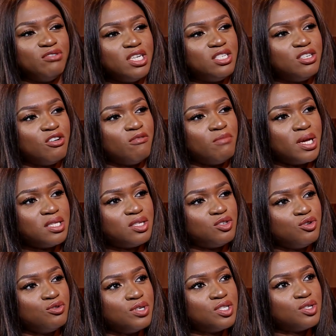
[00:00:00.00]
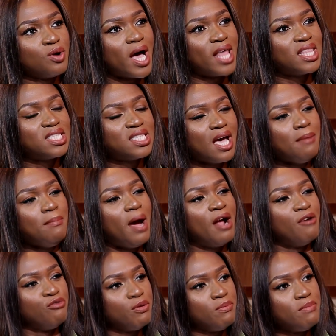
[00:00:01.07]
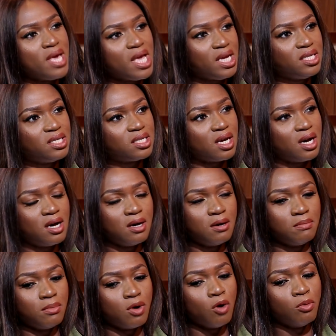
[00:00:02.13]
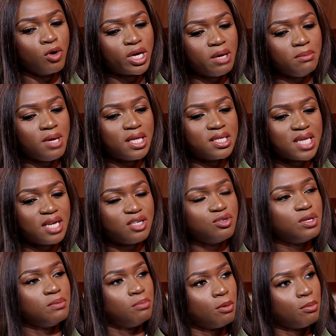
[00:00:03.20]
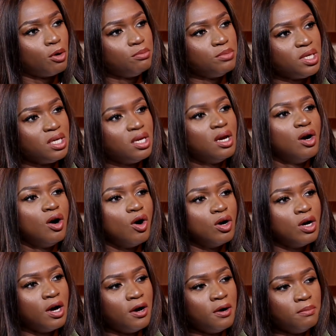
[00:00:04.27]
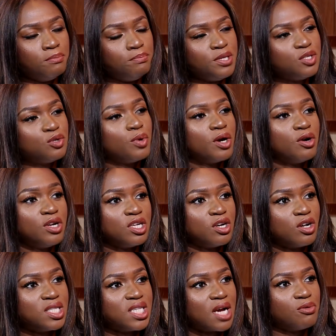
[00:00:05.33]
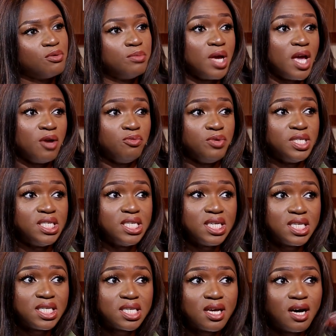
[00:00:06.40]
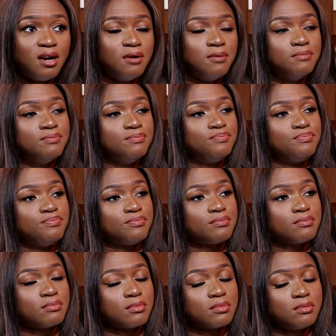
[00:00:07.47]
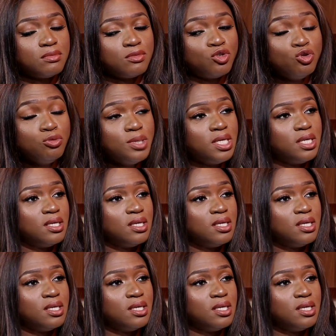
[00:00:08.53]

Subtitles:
foundation of my story. So at the time, I remade Omogemi and titled it Bobomi. P Square got in contact with me and we did Do